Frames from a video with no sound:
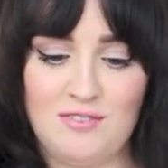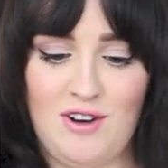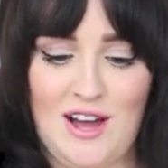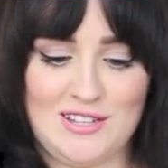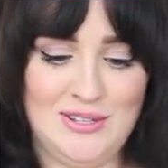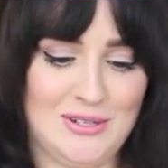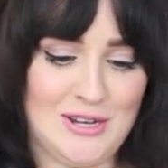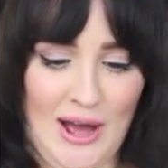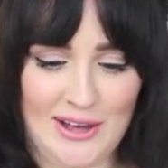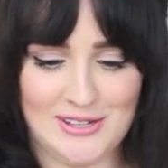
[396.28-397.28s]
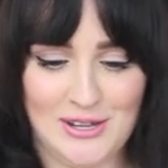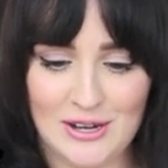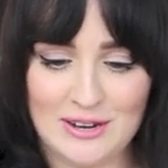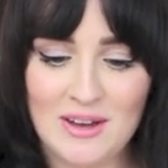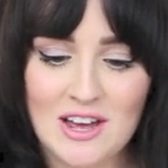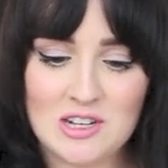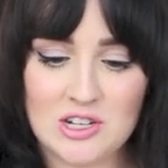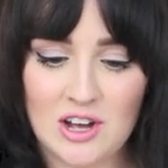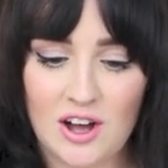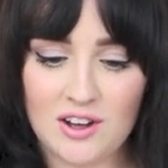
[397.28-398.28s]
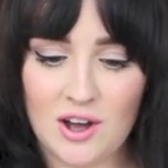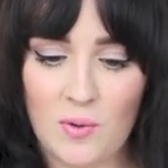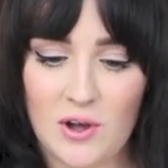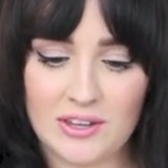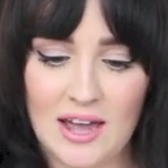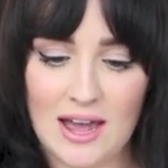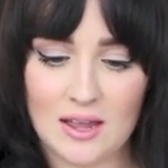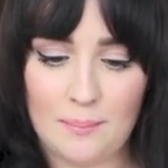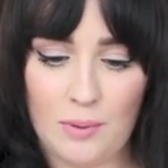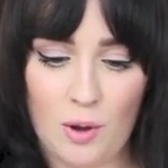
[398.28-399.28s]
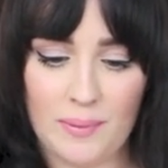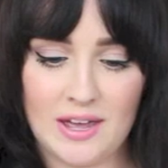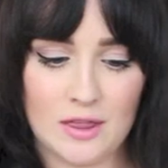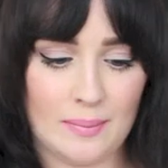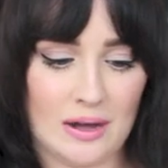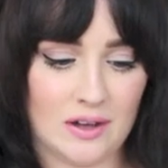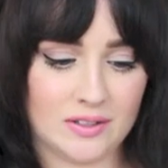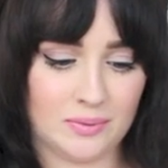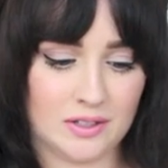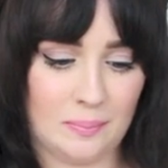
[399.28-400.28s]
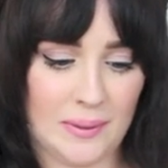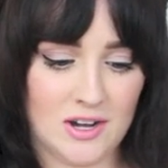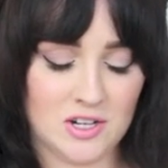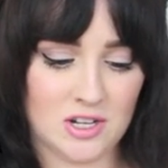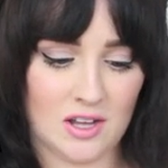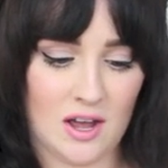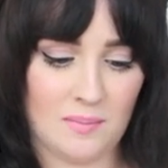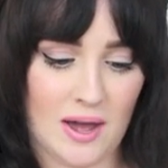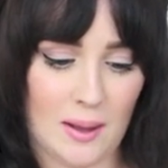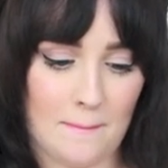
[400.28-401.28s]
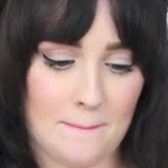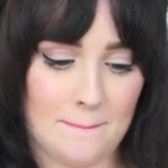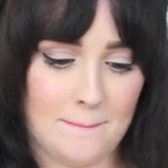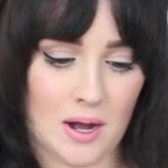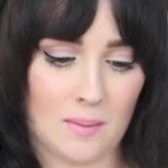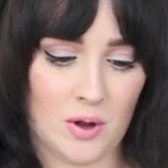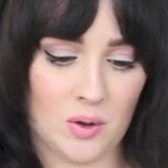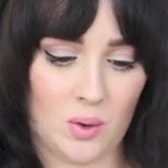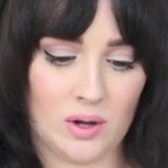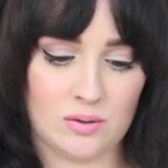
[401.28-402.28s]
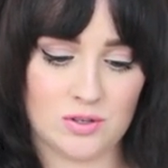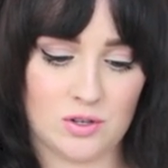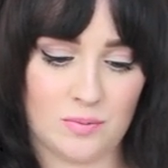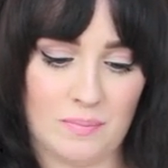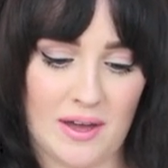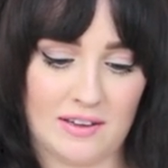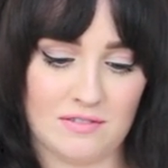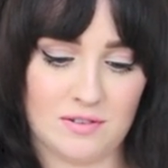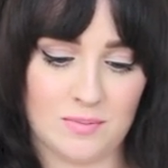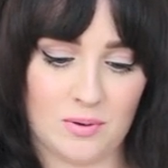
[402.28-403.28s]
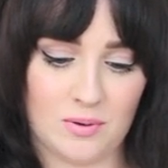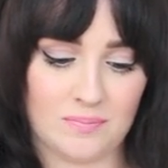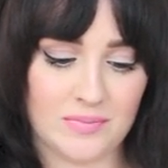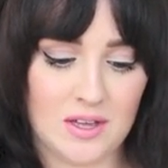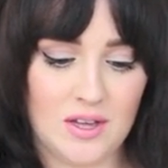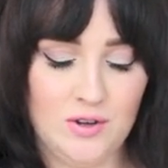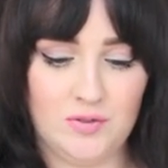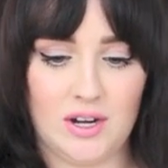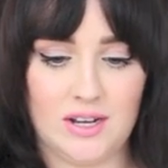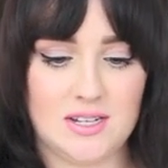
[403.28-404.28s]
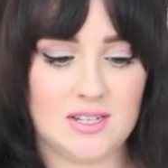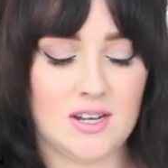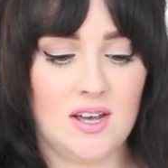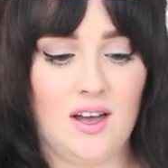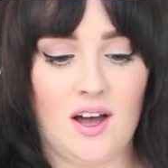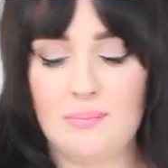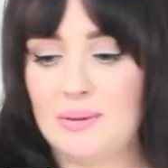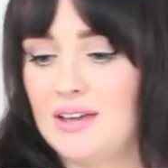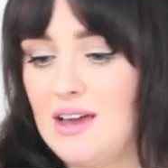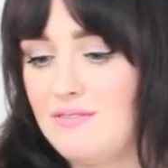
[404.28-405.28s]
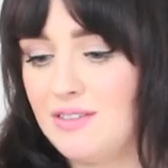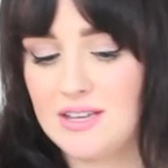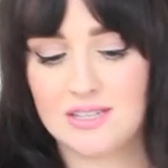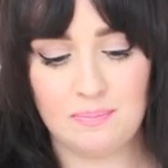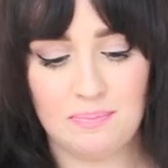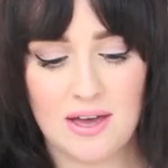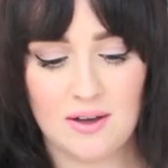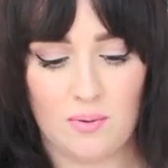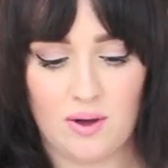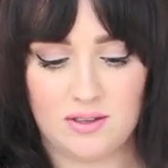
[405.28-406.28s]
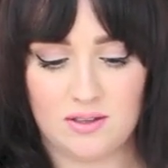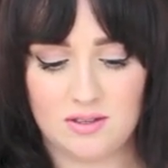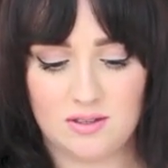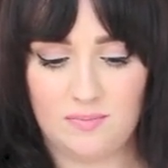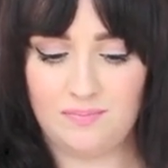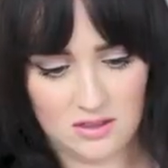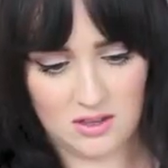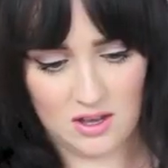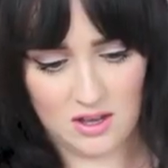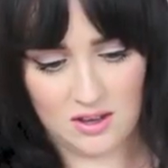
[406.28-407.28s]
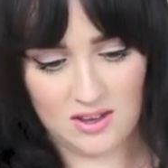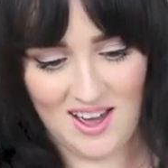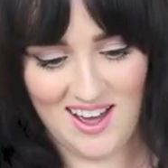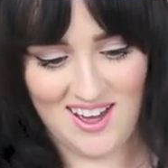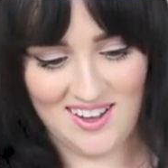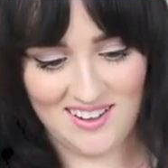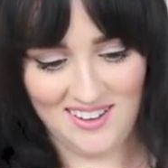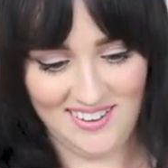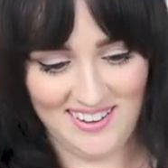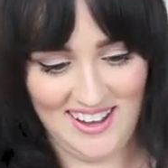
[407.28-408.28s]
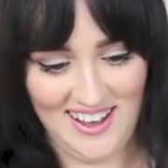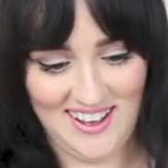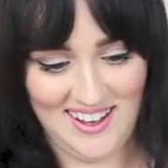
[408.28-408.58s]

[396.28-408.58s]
Razzle Dazzle. Chicago on and pop it in the bath with Persian lime and bergamot oils. You'll be begging for more. Right, I believe these are the pink ones thing. Yeah, look at it.